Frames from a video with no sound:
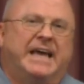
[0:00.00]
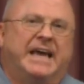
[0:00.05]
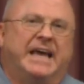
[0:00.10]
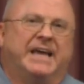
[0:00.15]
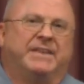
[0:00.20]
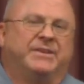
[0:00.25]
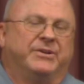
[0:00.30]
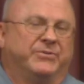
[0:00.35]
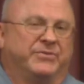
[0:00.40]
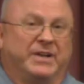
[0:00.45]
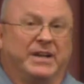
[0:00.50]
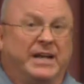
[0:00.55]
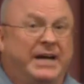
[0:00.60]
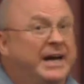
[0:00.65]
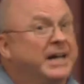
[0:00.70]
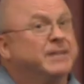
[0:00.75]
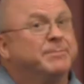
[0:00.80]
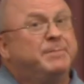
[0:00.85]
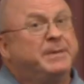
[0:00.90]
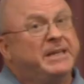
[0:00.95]
And there's a
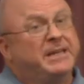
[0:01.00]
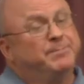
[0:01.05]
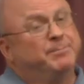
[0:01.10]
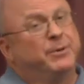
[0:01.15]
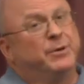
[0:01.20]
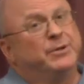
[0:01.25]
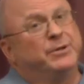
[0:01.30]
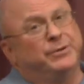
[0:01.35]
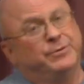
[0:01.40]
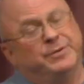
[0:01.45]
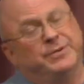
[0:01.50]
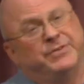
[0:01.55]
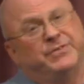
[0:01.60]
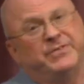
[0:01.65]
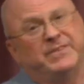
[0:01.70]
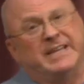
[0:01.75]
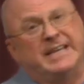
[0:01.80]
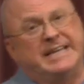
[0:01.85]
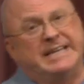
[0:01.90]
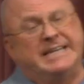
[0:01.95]
lot of people who would
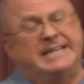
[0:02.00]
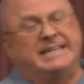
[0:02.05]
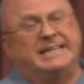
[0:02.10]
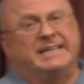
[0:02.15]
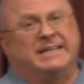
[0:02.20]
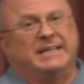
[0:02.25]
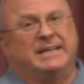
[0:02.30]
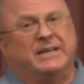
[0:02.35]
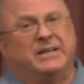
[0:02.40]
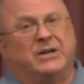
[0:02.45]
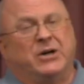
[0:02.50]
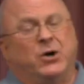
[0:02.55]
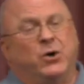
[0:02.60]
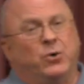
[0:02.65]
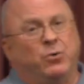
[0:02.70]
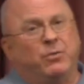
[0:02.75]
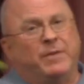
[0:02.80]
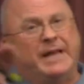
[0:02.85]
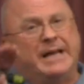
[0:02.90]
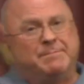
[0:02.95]
say,
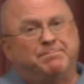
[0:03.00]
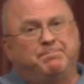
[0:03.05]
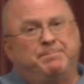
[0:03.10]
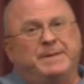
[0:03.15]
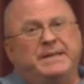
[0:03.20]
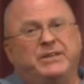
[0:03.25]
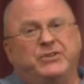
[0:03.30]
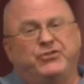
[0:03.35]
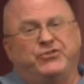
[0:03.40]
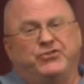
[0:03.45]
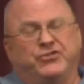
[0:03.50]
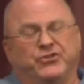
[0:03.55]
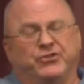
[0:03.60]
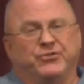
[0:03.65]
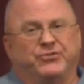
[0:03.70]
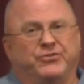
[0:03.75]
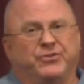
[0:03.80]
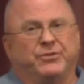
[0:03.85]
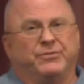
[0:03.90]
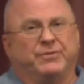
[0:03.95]
oh, that big
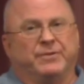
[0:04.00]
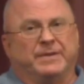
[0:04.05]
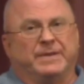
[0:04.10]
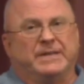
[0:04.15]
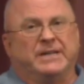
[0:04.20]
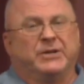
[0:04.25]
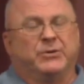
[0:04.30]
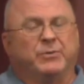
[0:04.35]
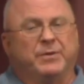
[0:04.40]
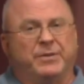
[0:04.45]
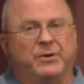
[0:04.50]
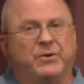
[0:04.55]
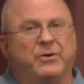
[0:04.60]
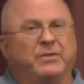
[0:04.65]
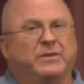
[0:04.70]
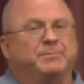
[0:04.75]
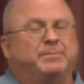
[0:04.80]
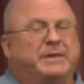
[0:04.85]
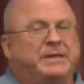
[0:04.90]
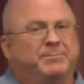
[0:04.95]
church over there with all
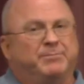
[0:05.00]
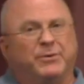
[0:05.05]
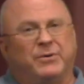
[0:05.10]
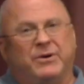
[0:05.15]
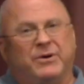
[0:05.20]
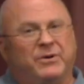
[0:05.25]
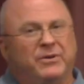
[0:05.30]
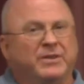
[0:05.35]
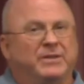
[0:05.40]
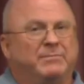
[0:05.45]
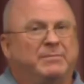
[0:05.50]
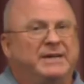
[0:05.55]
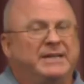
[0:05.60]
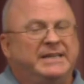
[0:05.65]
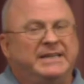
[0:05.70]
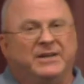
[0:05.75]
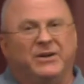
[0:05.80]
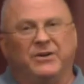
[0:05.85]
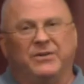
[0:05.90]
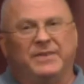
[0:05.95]
the people, all the
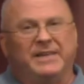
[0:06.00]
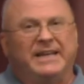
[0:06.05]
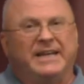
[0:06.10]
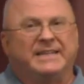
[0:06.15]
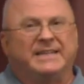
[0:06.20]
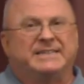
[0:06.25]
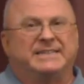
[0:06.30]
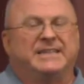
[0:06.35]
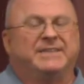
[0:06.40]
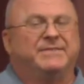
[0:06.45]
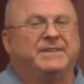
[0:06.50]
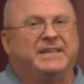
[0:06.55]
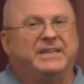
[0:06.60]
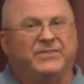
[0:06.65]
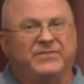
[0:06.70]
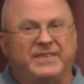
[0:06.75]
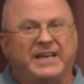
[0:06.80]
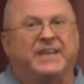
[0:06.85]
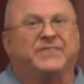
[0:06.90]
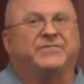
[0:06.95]
money, all the
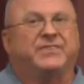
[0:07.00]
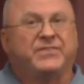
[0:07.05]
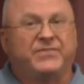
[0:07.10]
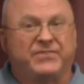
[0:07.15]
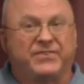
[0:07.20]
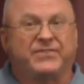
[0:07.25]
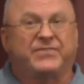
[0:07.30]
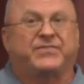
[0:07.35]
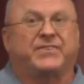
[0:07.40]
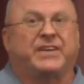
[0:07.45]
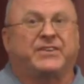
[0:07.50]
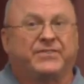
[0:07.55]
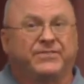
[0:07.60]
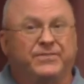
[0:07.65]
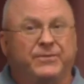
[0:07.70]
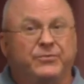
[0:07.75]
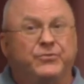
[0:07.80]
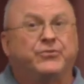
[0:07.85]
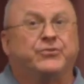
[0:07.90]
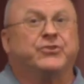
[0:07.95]
activities, that's a
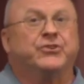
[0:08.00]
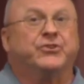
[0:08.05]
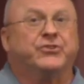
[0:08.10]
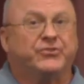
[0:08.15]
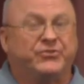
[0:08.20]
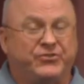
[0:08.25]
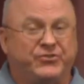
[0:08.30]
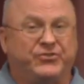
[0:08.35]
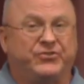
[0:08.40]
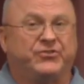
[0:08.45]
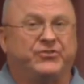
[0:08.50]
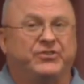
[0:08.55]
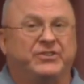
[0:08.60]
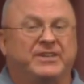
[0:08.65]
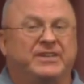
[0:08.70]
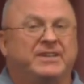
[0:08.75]
successful church.